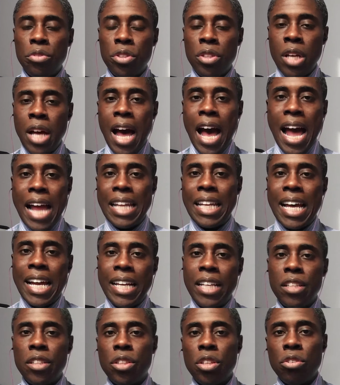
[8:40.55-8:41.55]

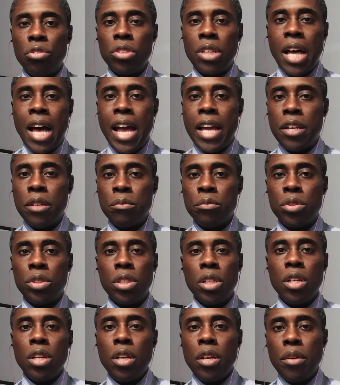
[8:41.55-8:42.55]
highlight those items
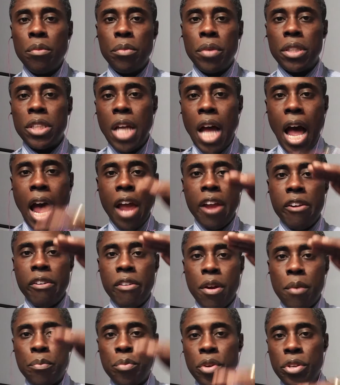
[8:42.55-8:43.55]
much higher
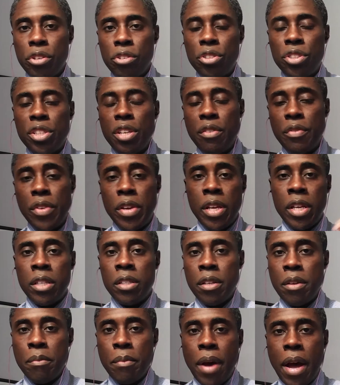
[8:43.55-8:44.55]
up on your CV,
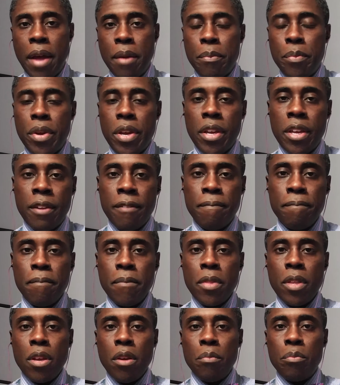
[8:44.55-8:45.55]
in my opinion.
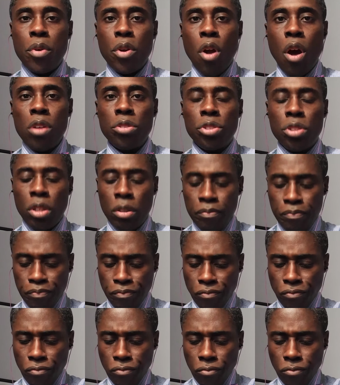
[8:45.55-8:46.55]
But also,
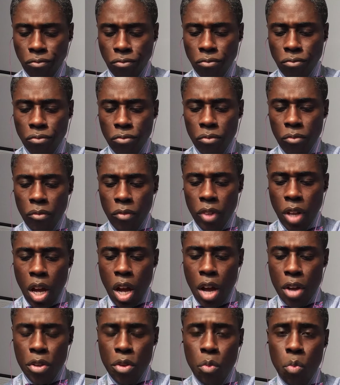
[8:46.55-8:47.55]

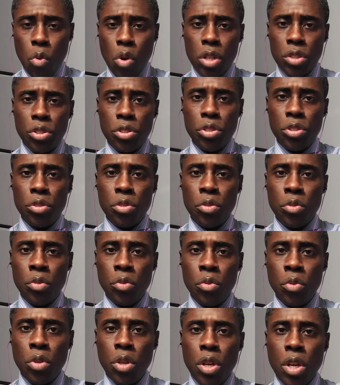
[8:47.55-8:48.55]
you want
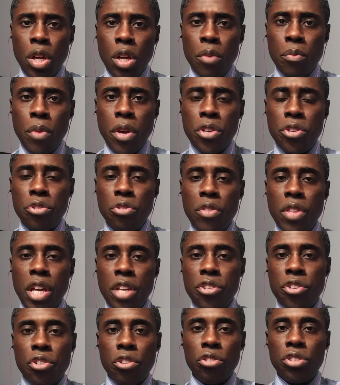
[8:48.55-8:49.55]
to make sure
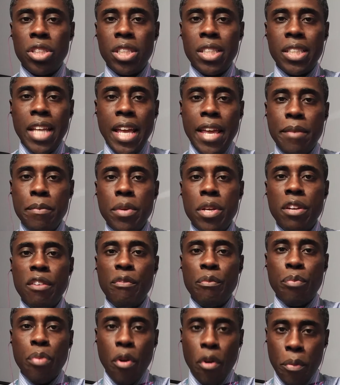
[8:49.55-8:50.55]
that your statement
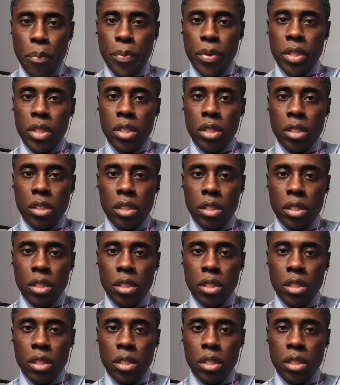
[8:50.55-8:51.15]
of purpose